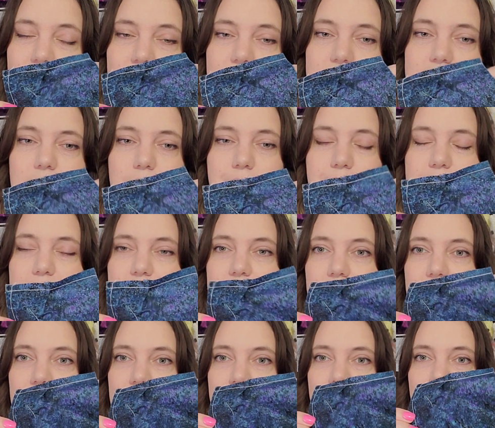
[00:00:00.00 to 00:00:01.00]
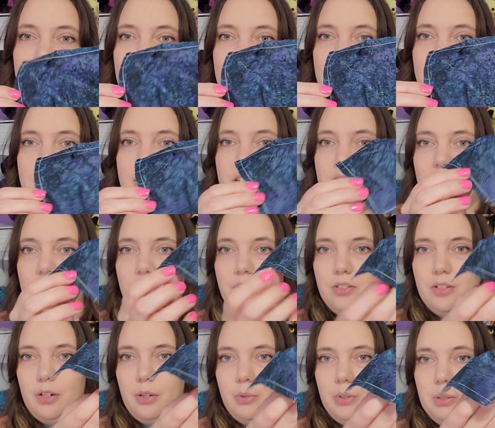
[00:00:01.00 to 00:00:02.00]
stuffing in this,
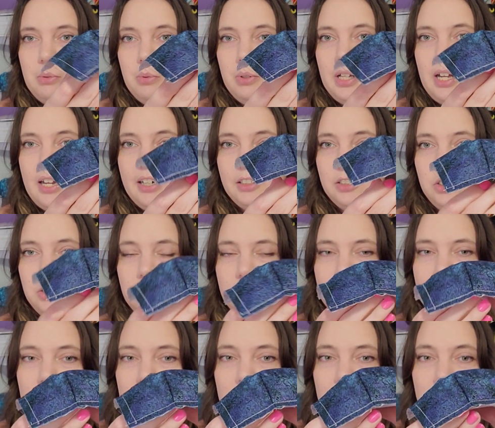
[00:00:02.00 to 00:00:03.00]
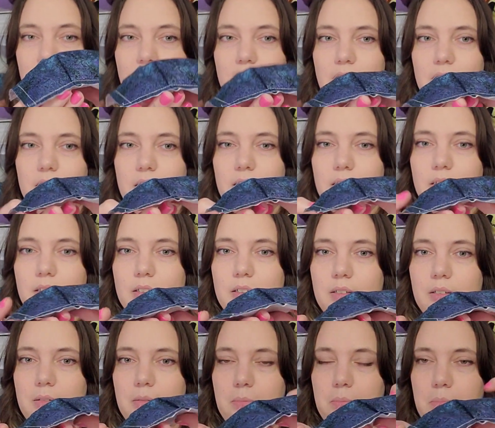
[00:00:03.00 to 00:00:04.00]
so it will actually
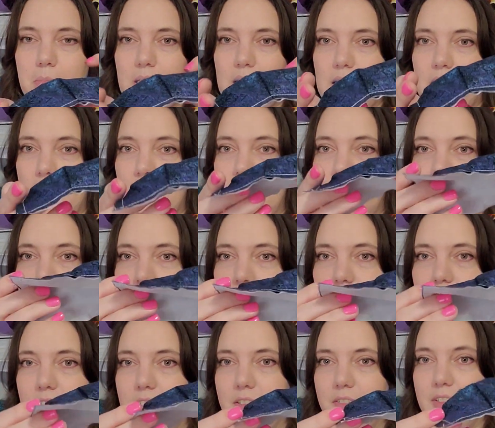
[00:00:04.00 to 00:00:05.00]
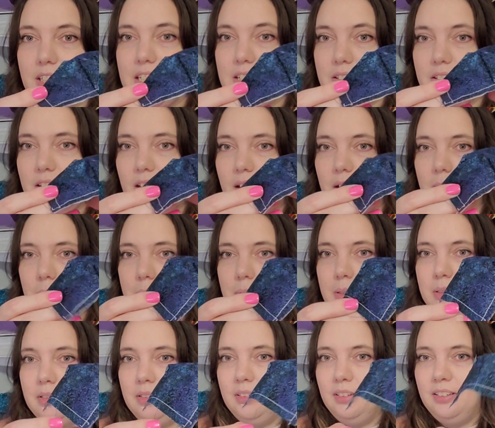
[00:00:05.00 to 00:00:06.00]
be kind of raised up
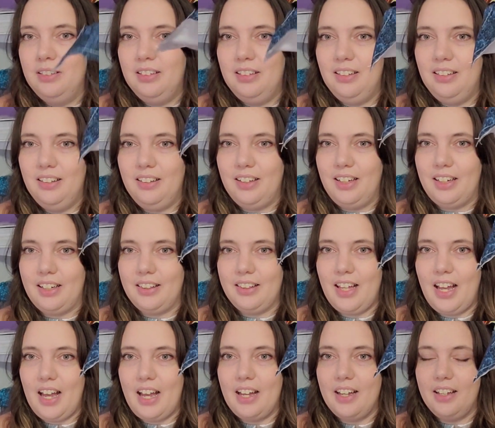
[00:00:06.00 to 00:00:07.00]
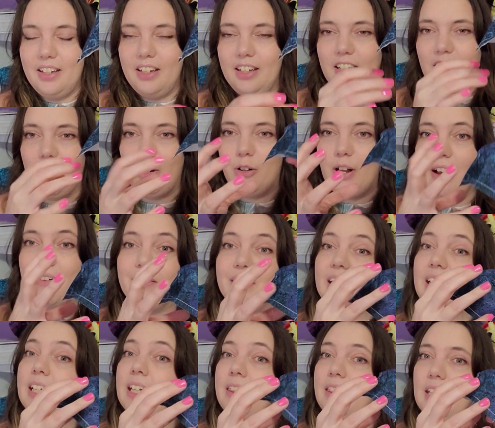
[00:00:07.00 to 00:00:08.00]
like that, and it'll have
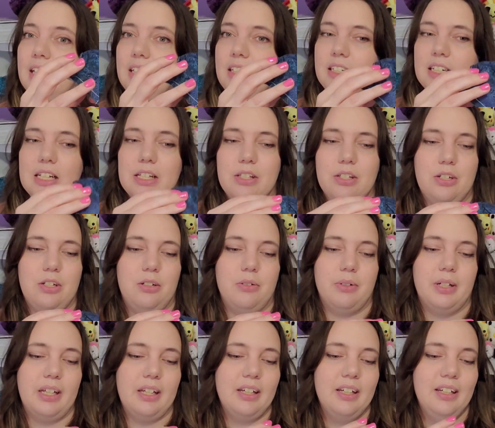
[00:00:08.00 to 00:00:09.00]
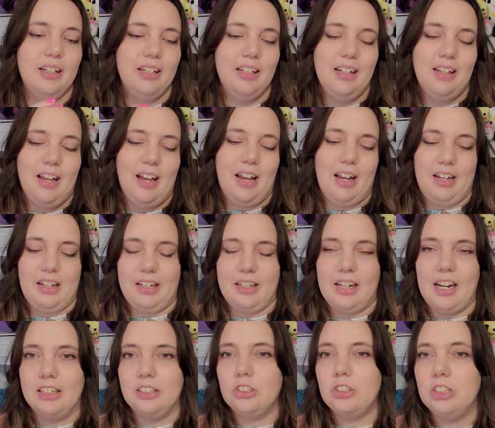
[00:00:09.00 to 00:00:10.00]
like a thickness to it. And
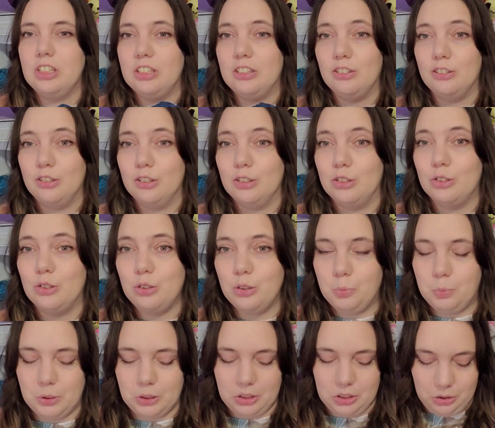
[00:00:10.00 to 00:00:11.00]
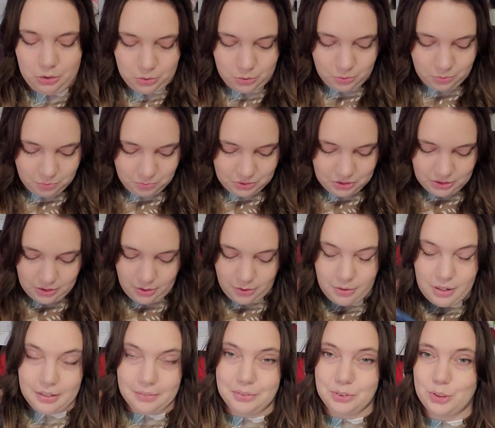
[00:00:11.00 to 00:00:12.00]
I just think they're super cute,
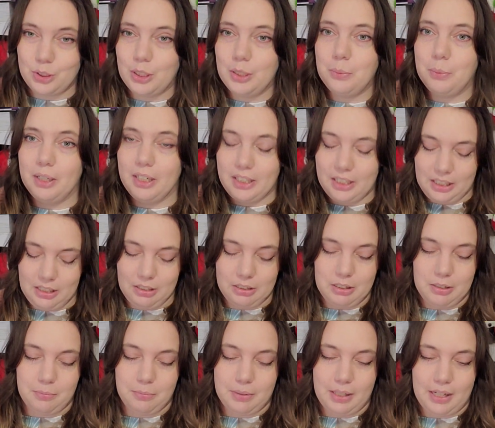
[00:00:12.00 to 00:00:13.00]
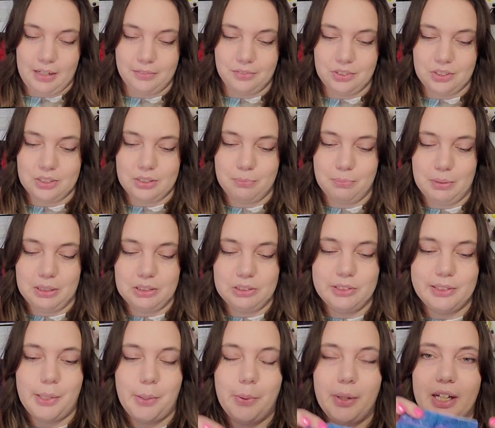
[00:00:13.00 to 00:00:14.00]
so I've started working on them. I've been
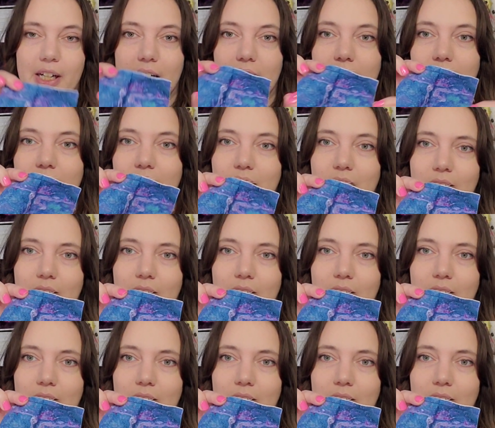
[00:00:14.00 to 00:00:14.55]
sewing